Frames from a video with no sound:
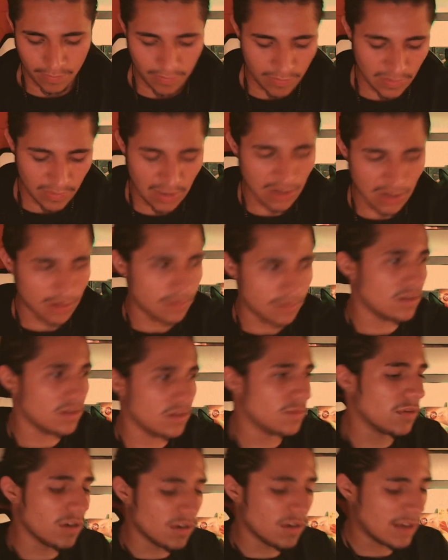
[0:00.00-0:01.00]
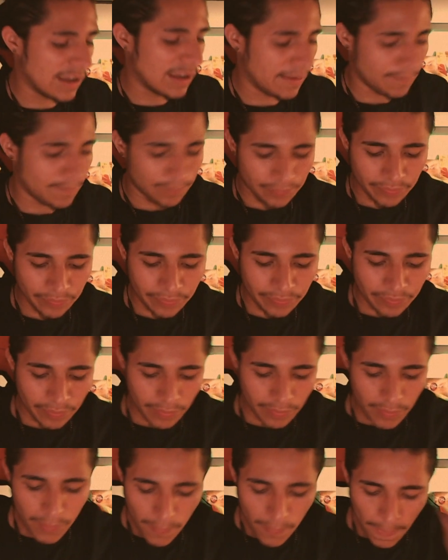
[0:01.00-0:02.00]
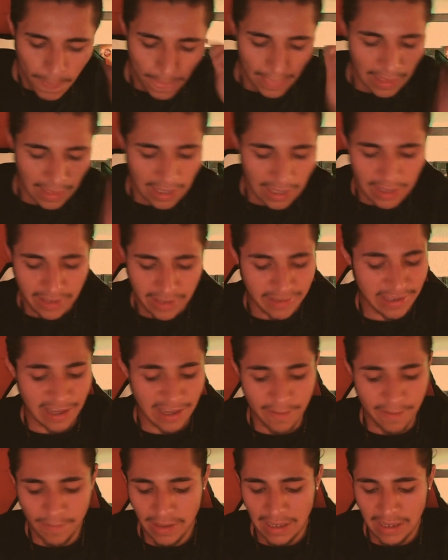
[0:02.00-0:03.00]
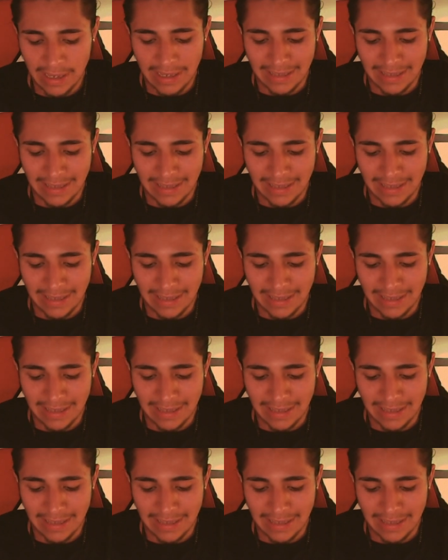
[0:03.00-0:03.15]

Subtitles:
No more. Okay. Yep.